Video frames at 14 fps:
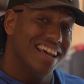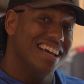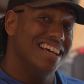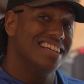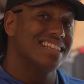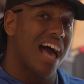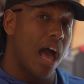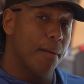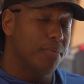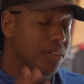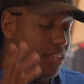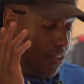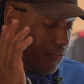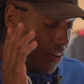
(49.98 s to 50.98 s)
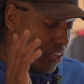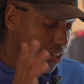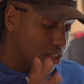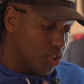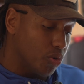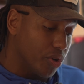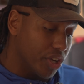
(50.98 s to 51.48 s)
is I believe
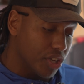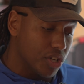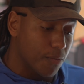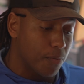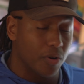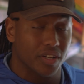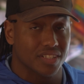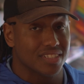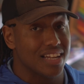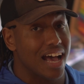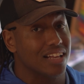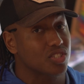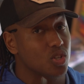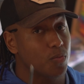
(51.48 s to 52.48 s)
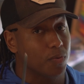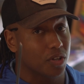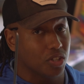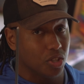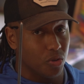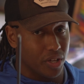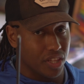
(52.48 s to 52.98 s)
in gluing in your points, not super
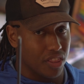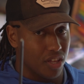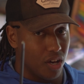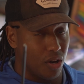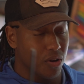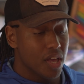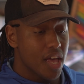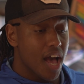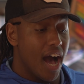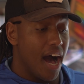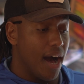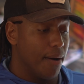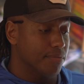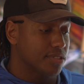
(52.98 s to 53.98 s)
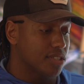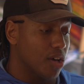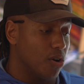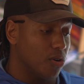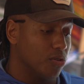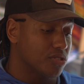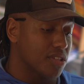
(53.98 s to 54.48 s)
gluing though.
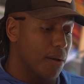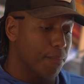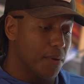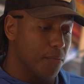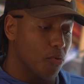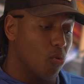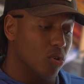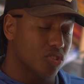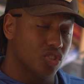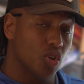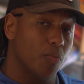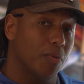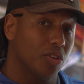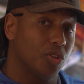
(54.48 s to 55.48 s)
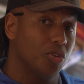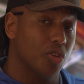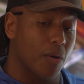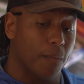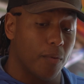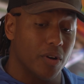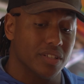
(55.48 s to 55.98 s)
So some people will super glue
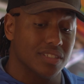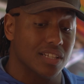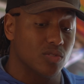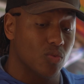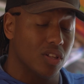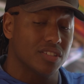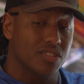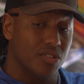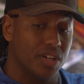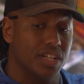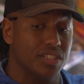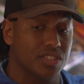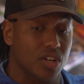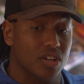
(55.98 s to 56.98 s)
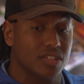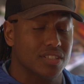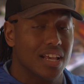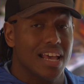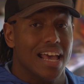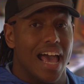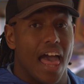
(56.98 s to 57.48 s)
their points as well as their inserts,
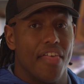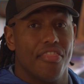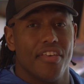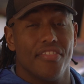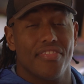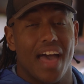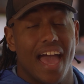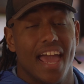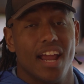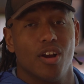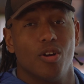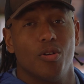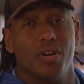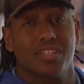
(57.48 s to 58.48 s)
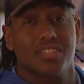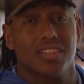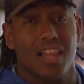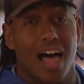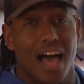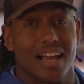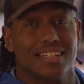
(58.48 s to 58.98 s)
and then that arrow is
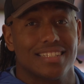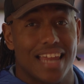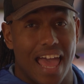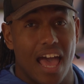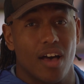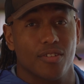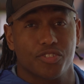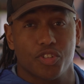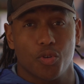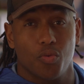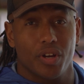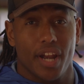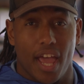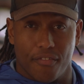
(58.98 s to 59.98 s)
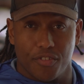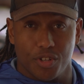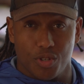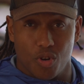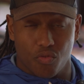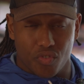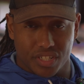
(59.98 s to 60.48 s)
locked down to whatever
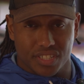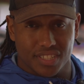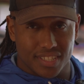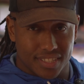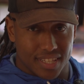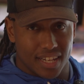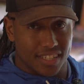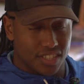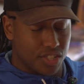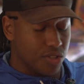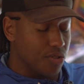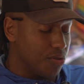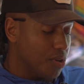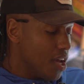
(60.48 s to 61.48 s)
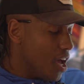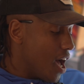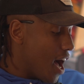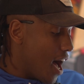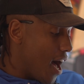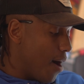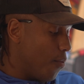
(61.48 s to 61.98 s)
you originally set it to.
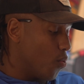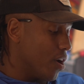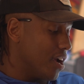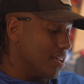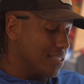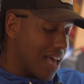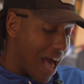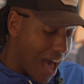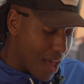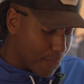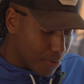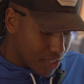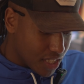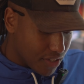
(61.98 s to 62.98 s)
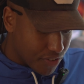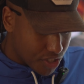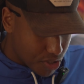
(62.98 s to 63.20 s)
Whereas I believe in